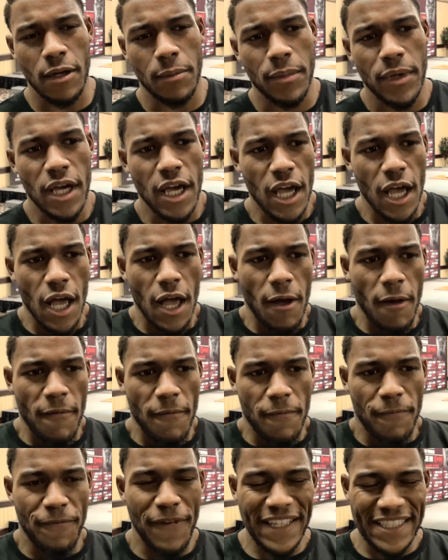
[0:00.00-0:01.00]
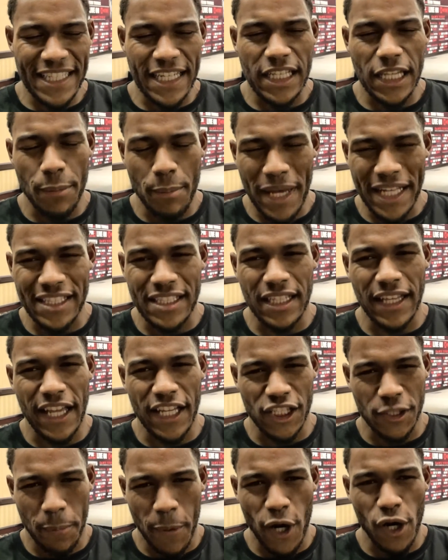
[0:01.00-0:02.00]
him physically, mentally,
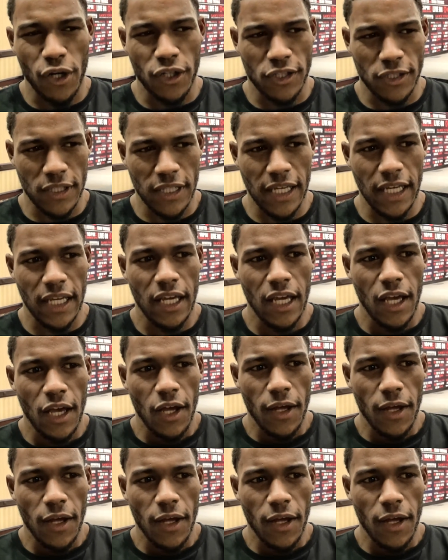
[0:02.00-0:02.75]
and spiritually.